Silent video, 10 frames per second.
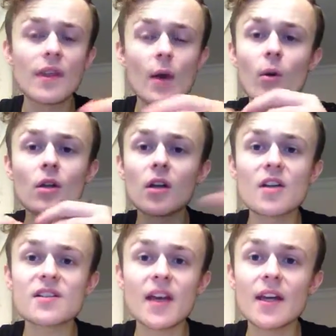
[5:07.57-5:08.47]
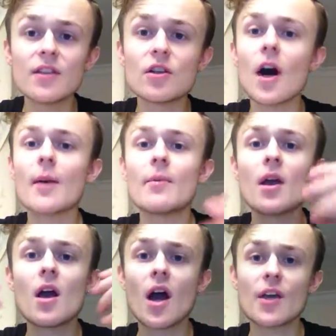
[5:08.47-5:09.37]
They weren't lasting any time.
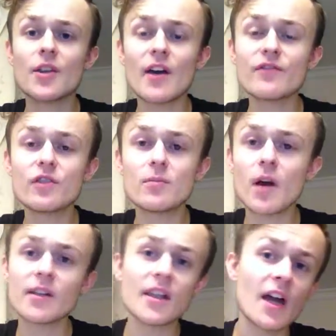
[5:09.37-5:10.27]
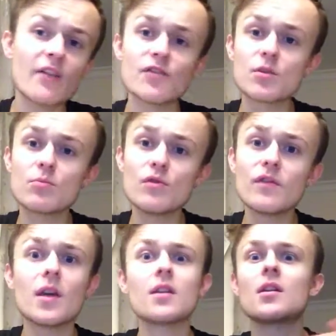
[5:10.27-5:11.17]
I'd have them, I'd have a
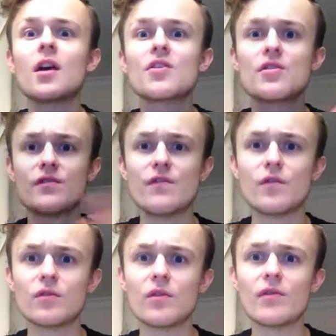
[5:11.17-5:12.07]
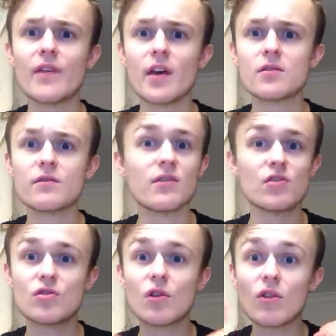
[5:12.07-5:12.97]
smoothie, and I just feel the effects of it
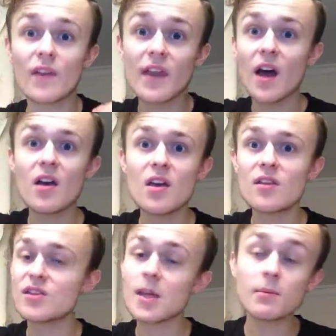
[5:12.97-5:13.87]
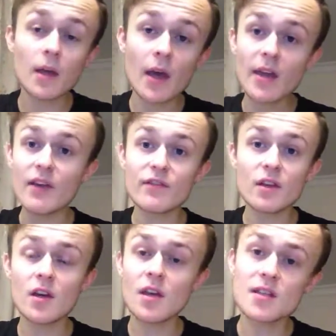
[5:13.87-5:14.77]
just go like that. Same day I have
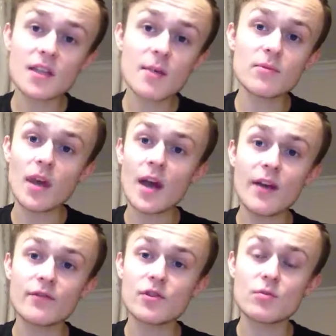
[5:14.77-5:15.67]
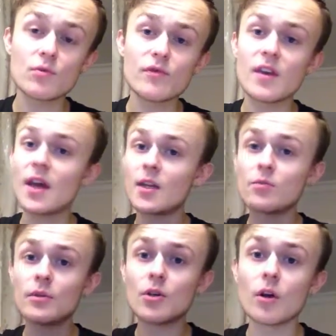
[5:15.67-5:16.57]
it, same day I had the smoothie, and
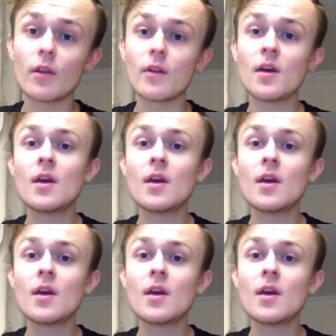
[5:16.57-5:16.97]
it'd be gone.